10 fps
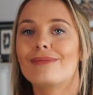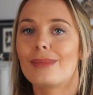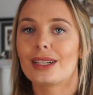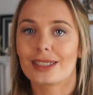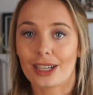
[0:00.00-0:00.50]

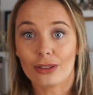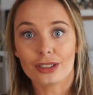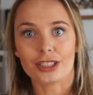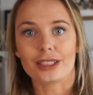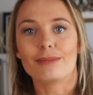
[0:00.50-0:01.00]
my
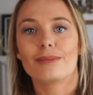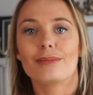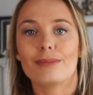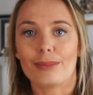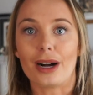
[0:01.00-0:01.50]
psychology
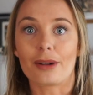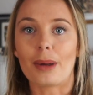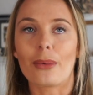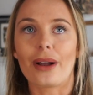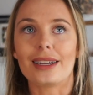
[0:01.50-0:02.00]
part of
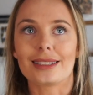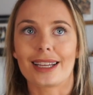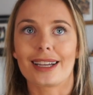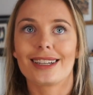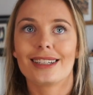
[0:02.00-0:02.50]
my brain is
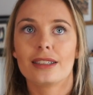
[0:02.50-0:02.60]
like,